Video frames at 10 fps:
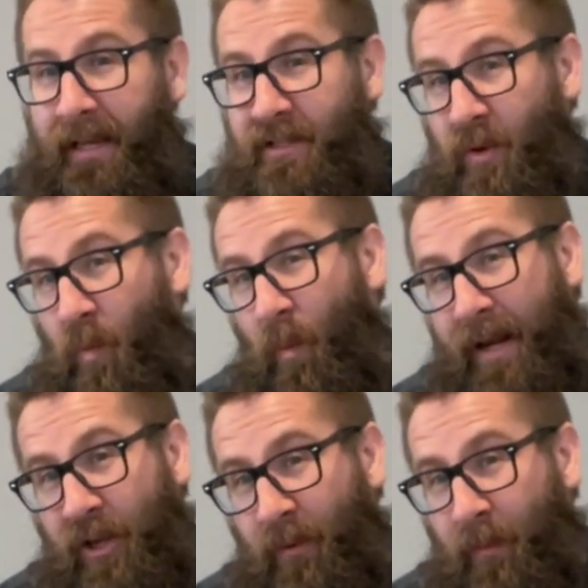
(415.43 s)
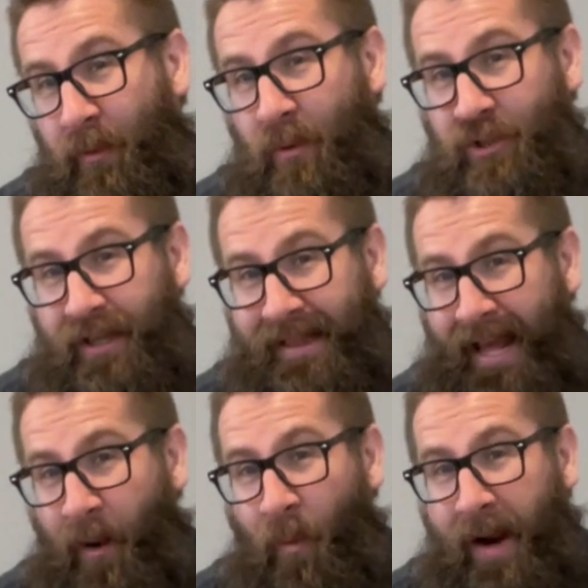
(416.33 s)
And so when you approach it
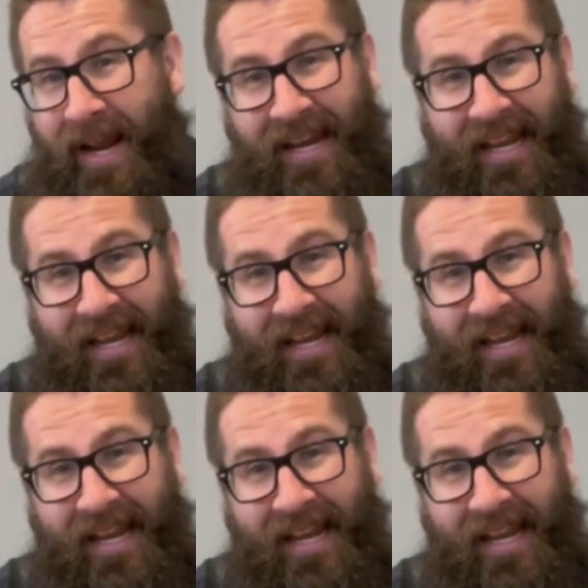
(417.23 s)
that way,